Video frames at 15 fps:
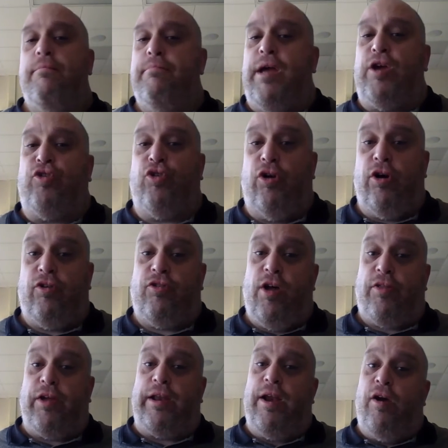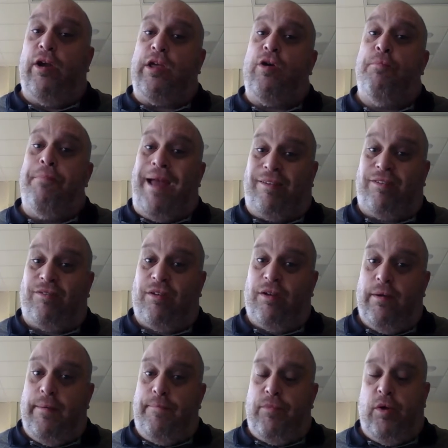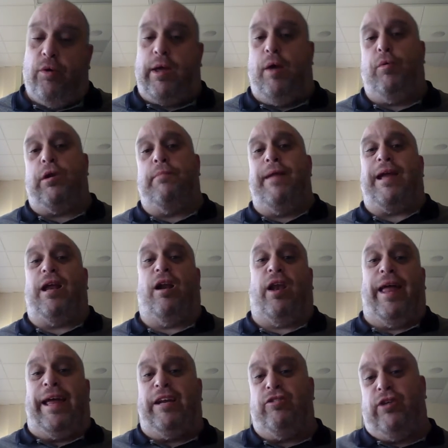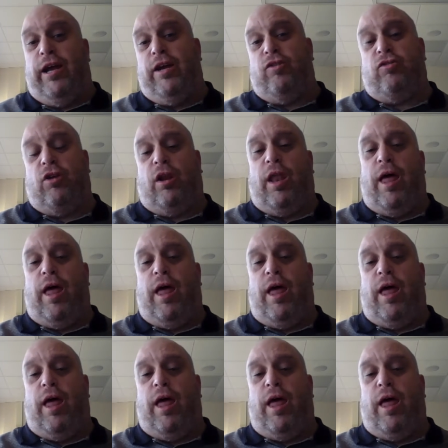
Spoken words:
Make sure there's nothing there that you missed. Okay, when you're making a lane change to the